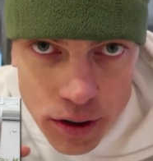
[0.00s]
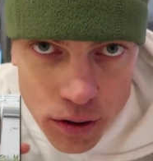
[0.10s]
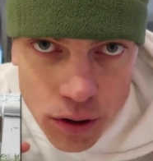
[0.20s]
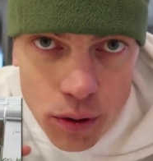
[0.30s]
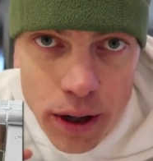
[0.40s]

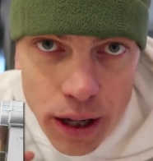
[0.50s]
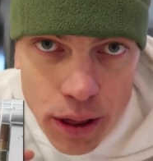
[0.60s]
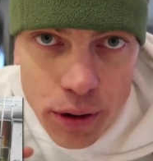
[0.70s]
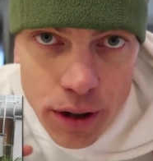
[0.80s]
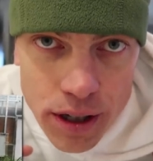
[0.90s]
could do in a
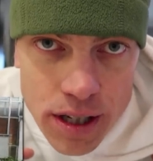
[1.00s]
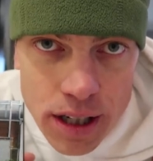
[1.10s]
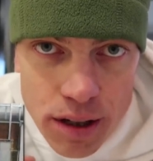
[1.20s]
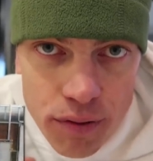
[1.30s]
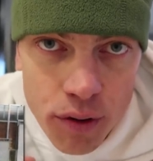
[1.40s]

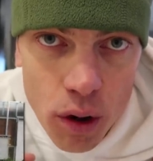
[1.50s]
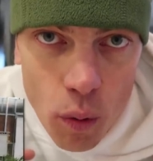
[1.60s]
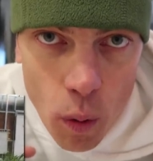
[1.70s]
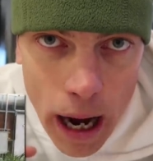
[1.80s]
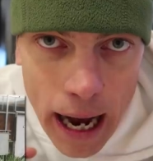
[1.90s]
36-foot
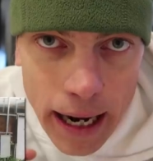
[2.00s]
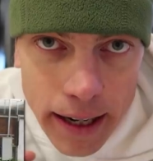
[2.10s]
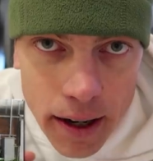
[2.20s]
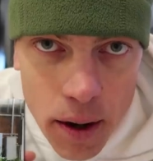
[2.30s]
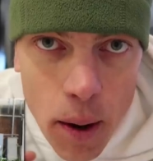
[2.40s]

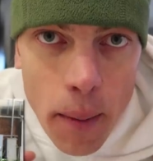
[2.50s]
wide